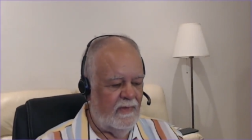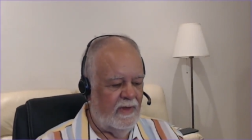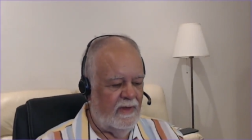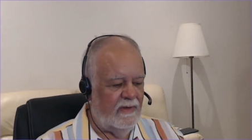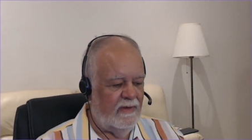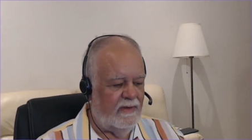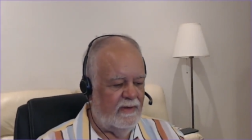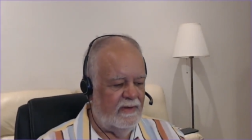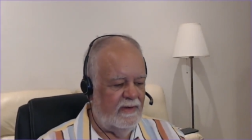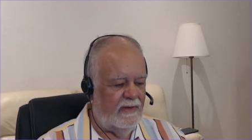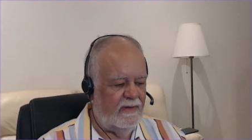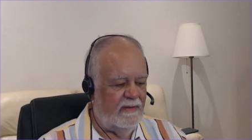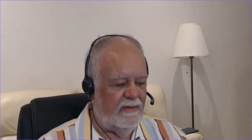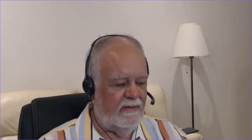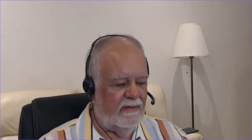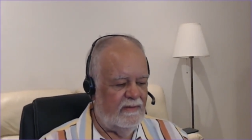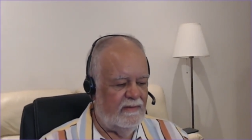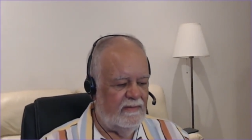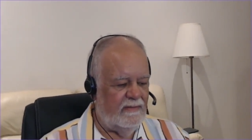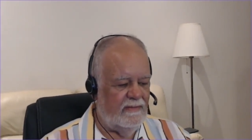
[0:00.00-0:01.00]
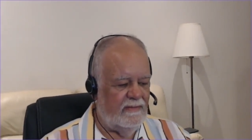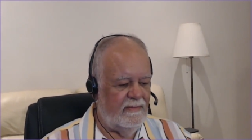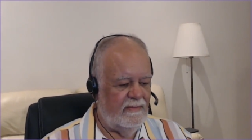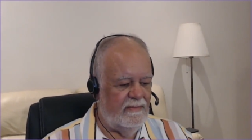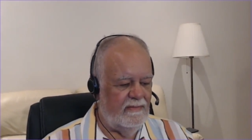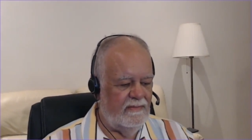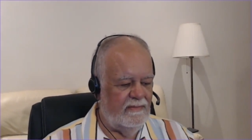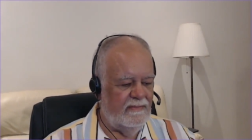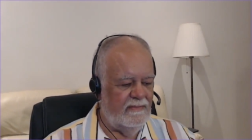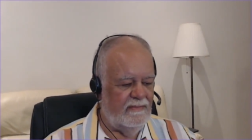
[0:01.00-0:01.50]
that it
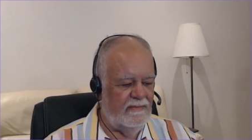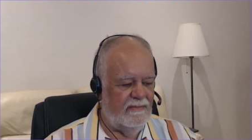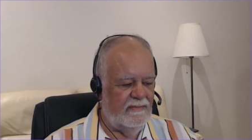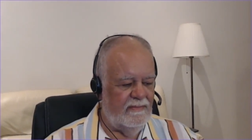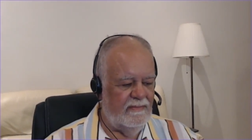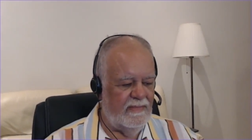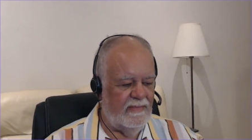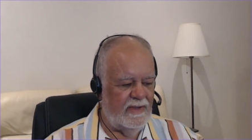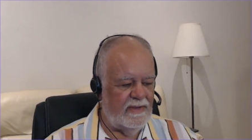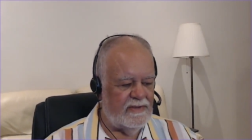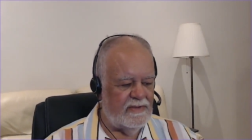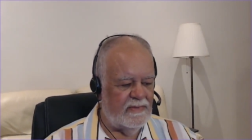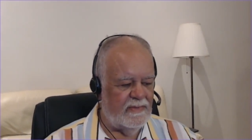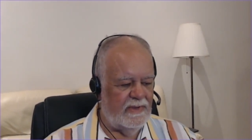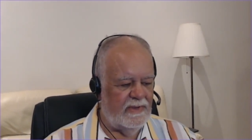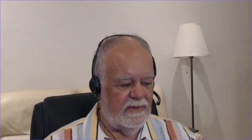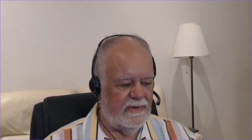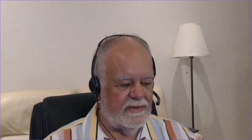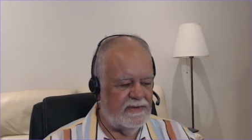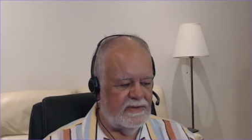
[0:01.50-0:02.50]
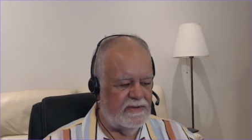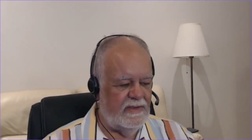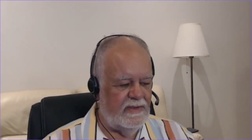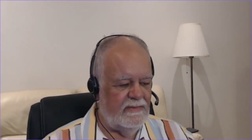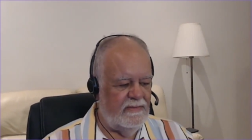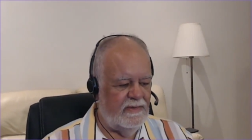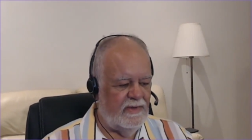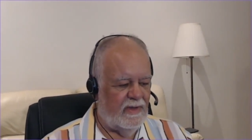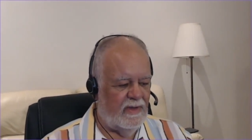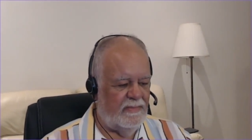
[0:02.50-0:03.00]
makes the world seem
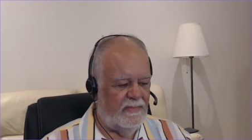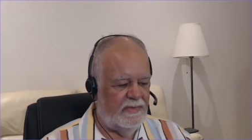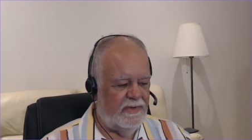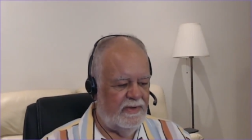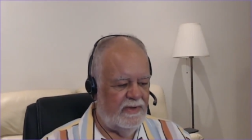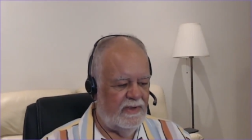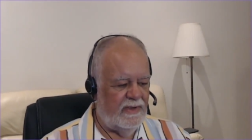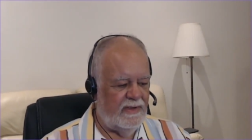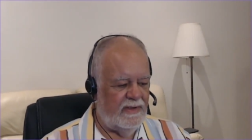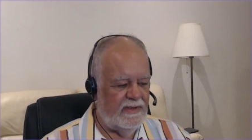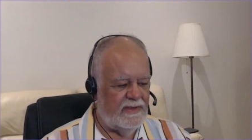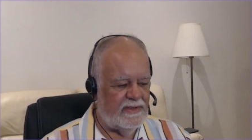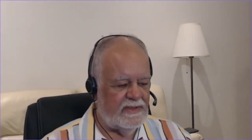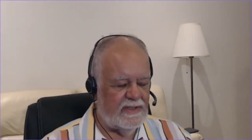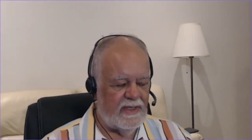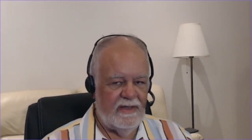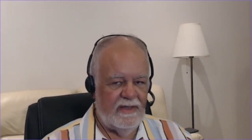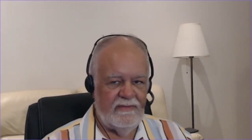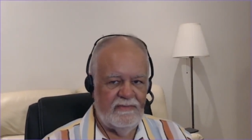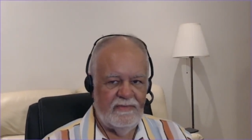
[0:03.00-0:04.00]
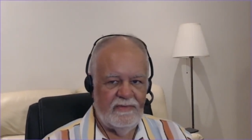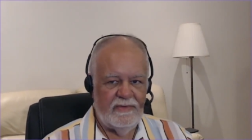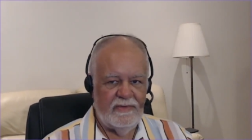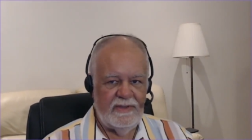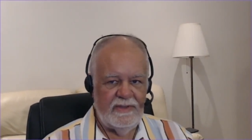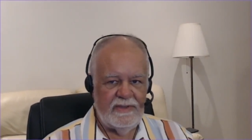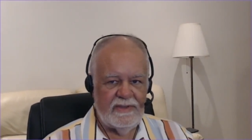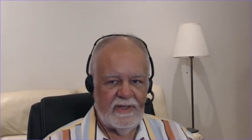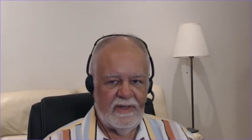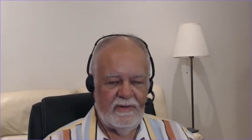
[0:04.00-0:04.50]
not a particularly safe or
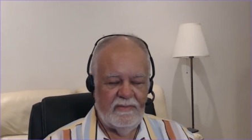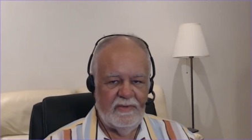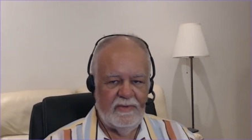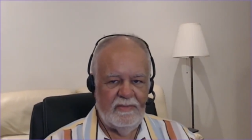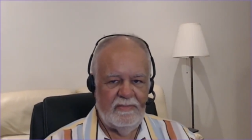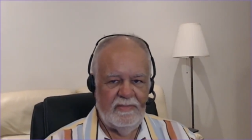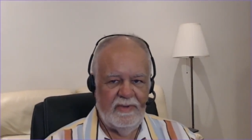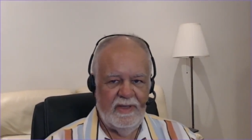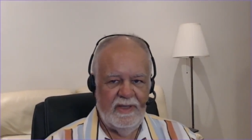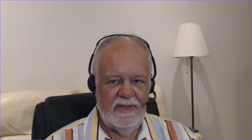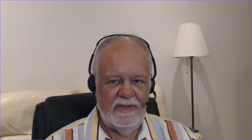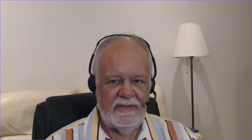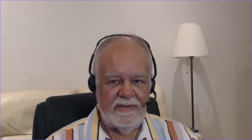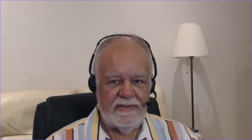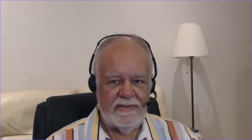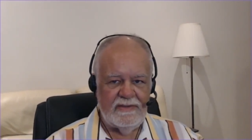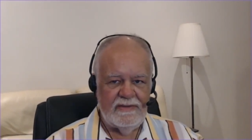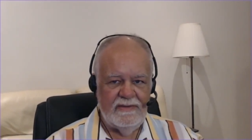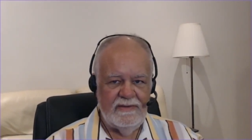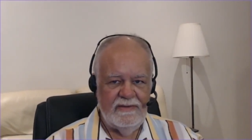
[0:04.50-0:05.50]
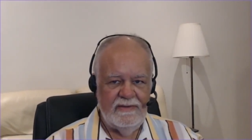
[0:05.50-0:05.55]
desirable place.